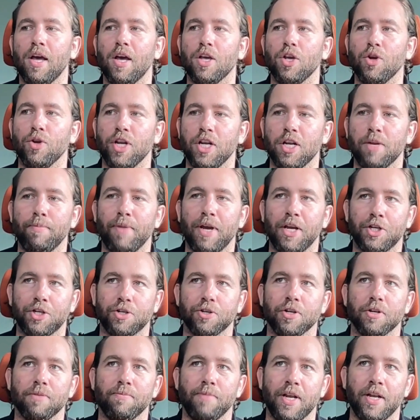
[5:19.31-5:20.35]
You need to make
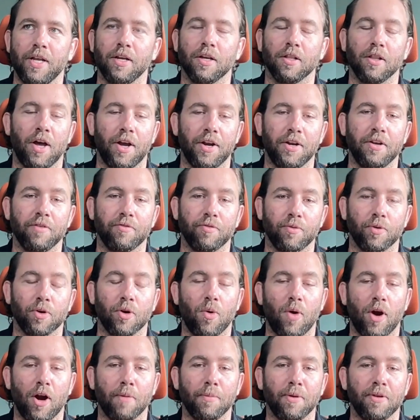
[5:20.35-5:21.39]
sure you're meeting a lot of different
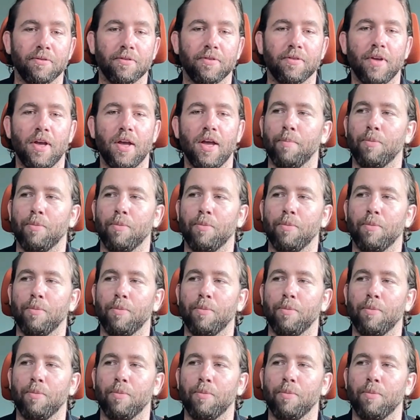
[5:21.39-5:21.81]
requirements.